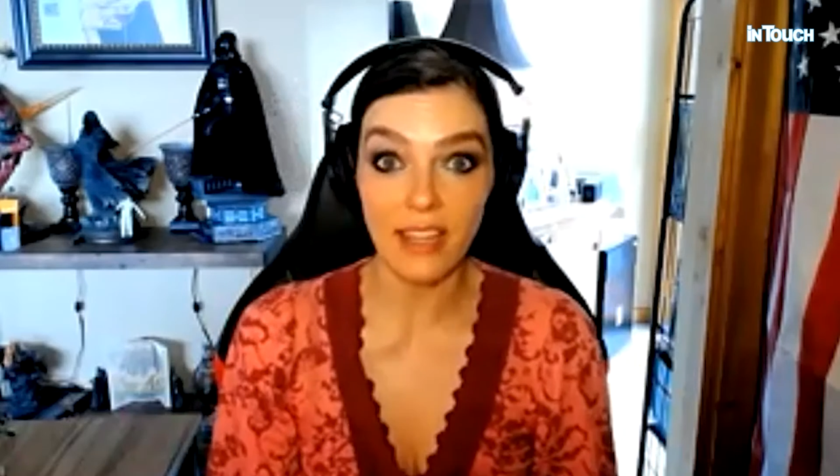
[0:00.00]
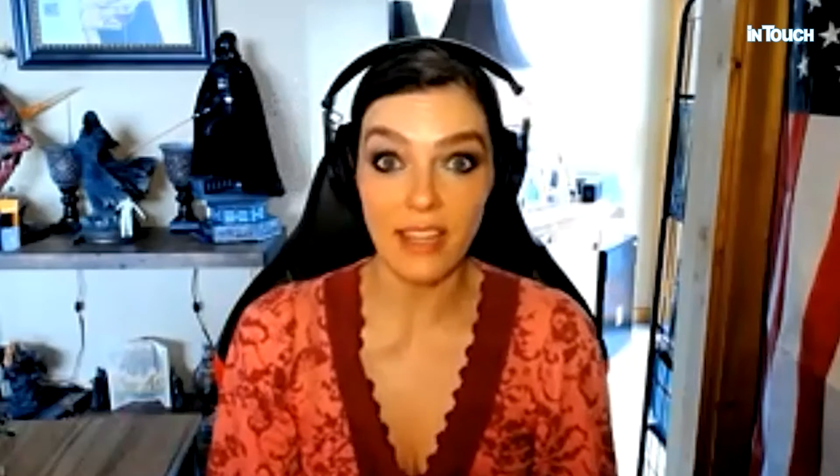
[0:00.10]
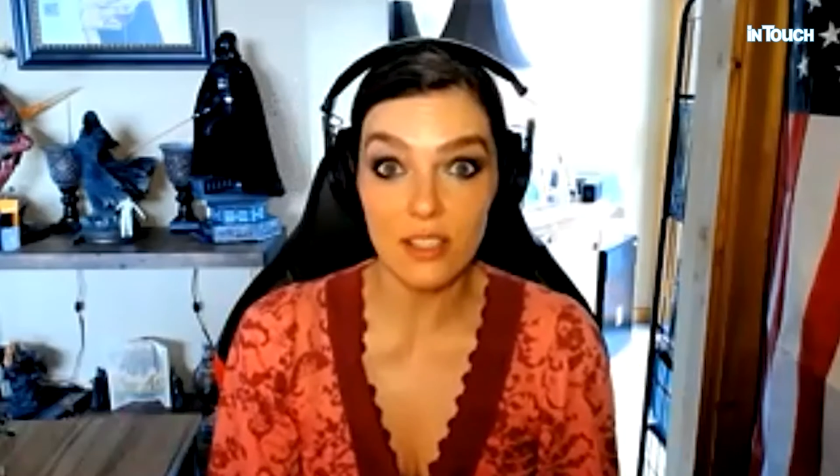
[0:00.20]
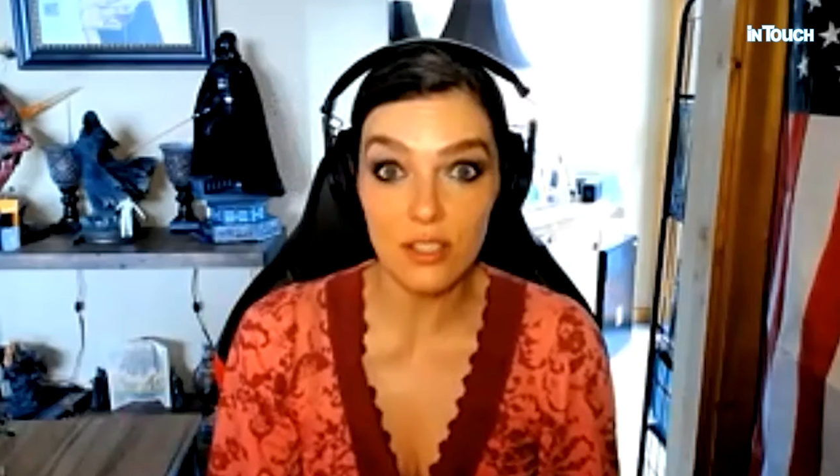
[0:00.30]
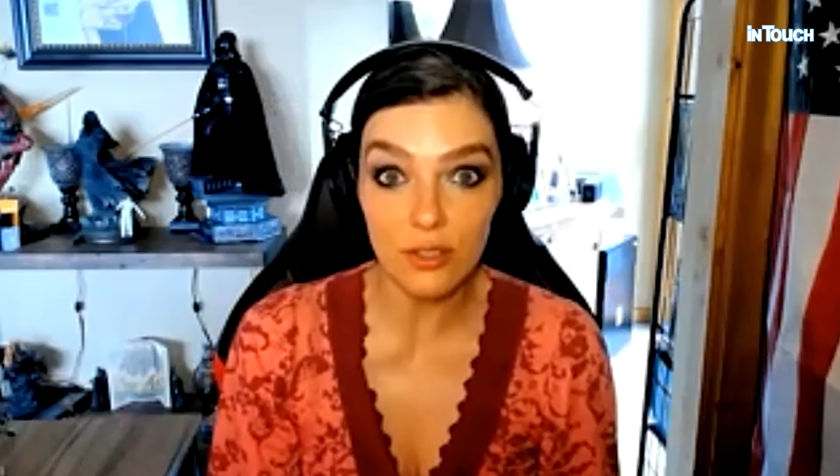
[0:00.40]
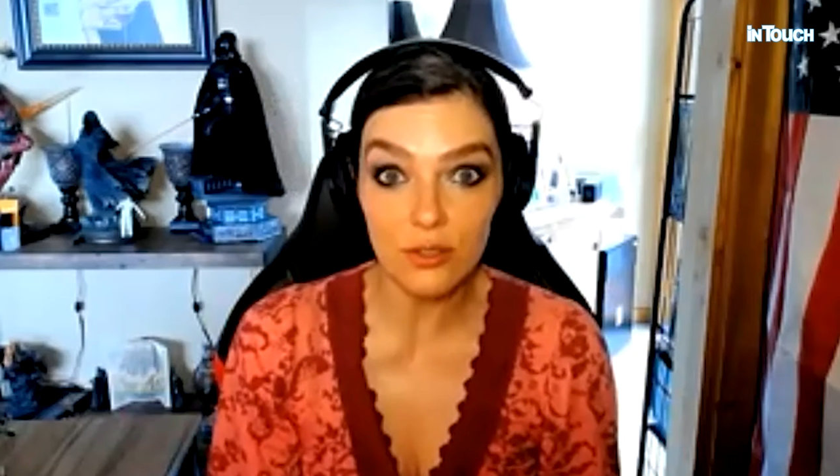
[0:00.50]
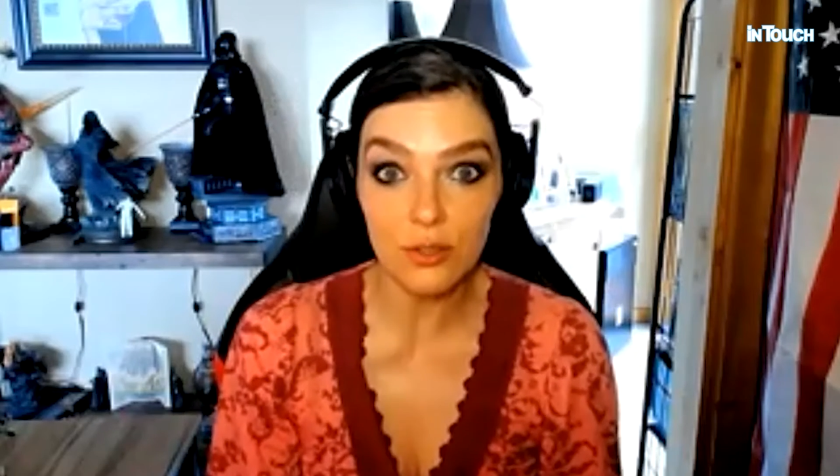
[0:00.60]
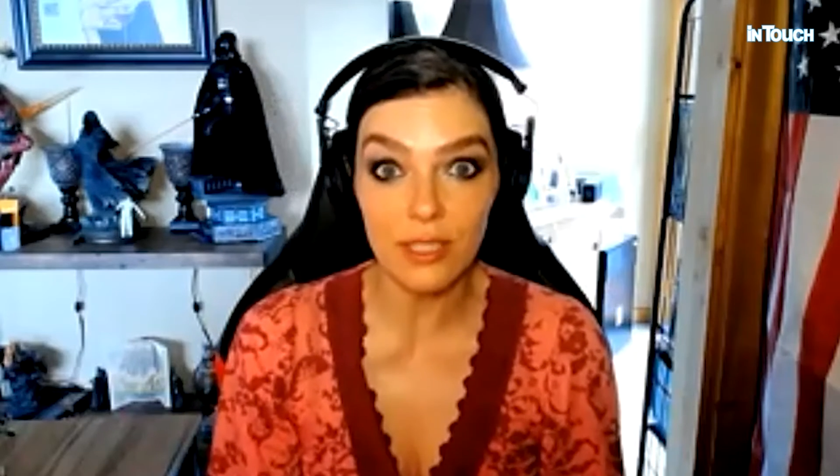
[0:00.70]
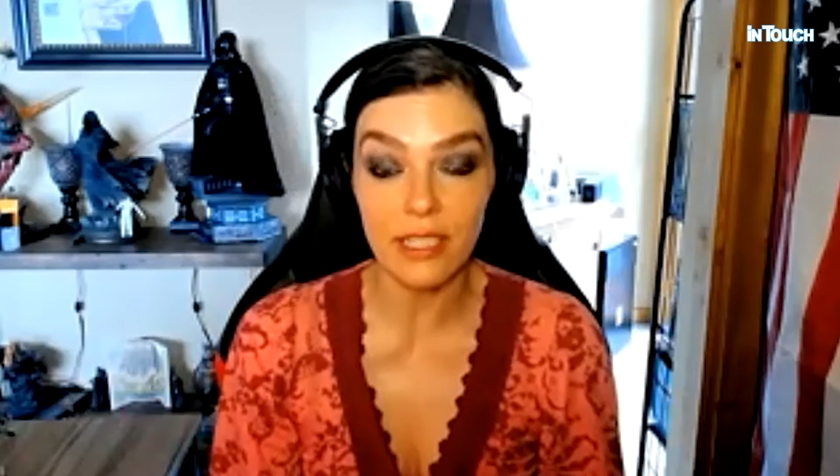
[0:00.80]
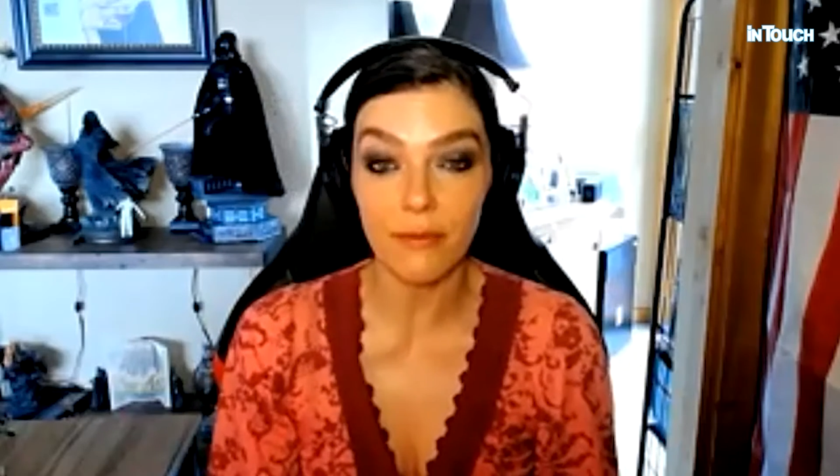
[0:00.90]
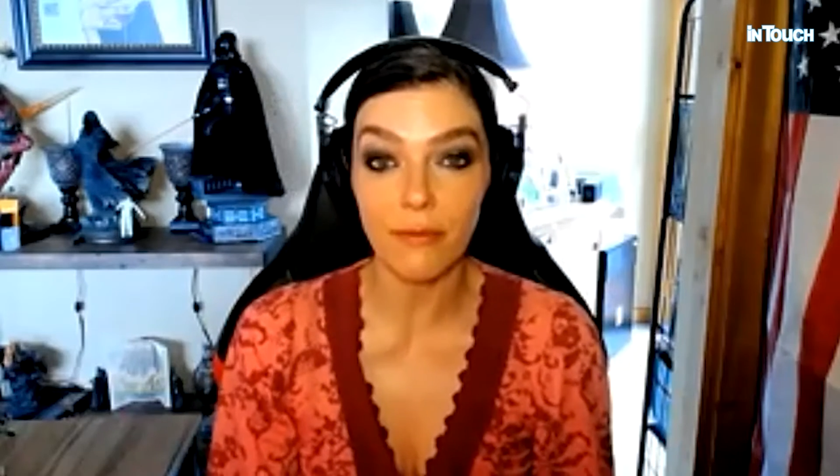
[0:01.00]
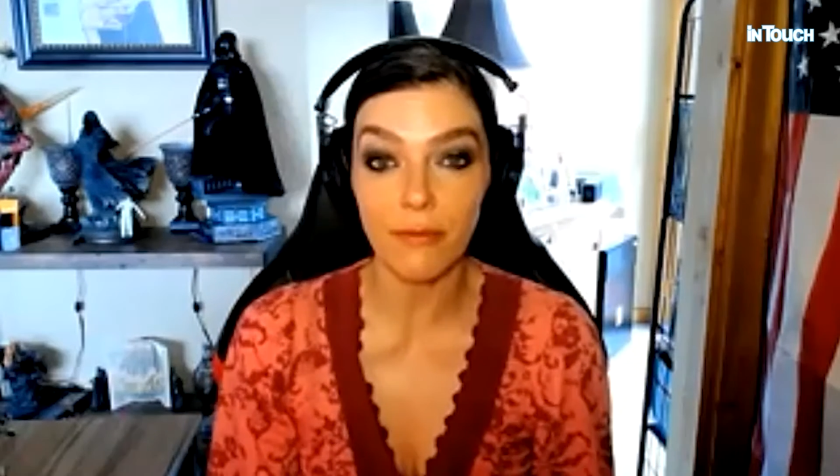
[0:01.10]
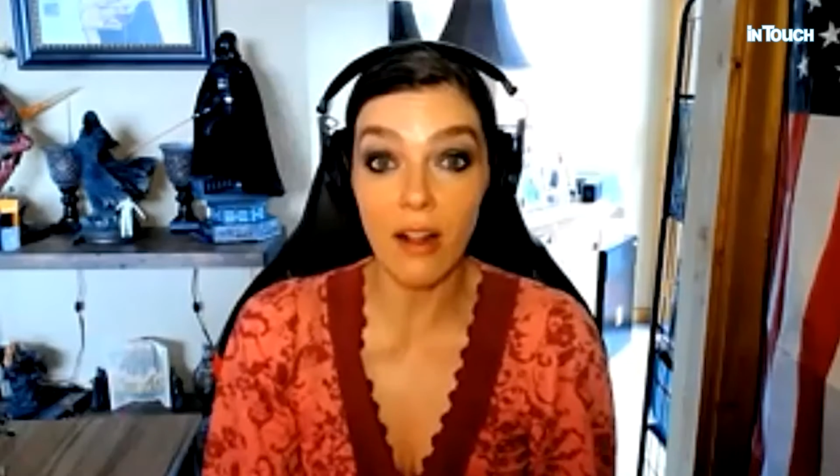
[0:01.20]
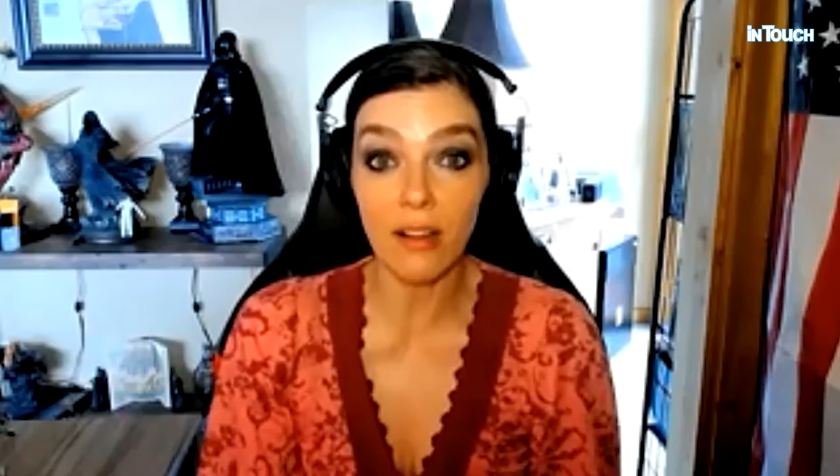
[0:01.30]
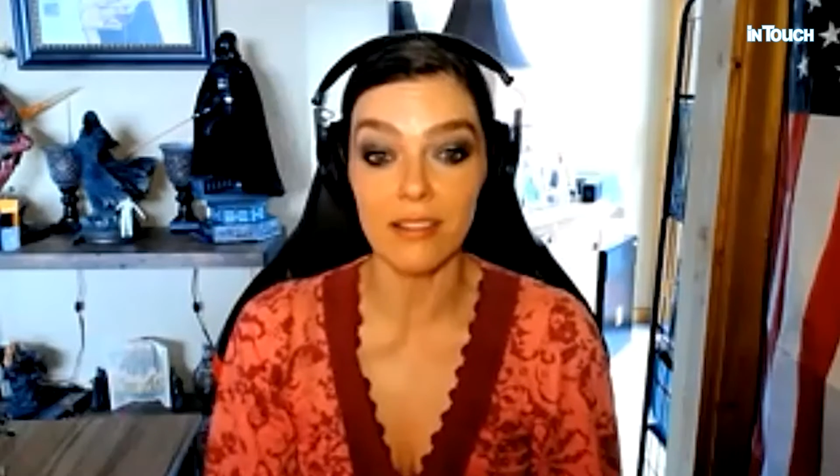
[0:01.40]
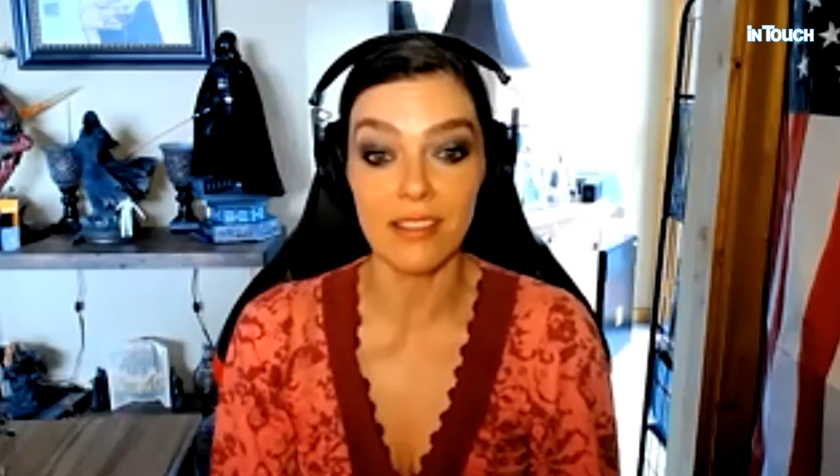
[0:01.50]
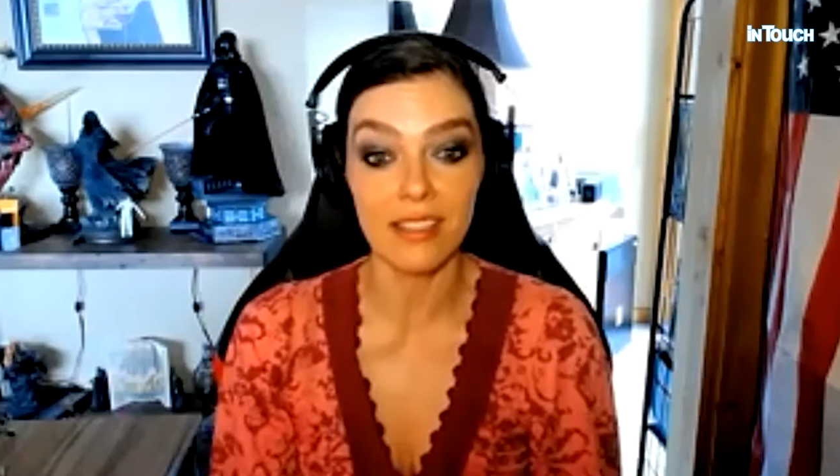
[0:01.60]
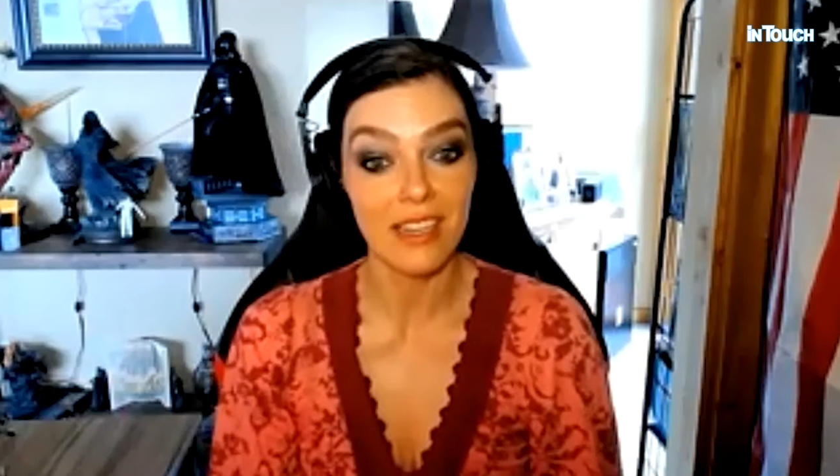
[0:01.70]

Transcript: that surgery, and it fell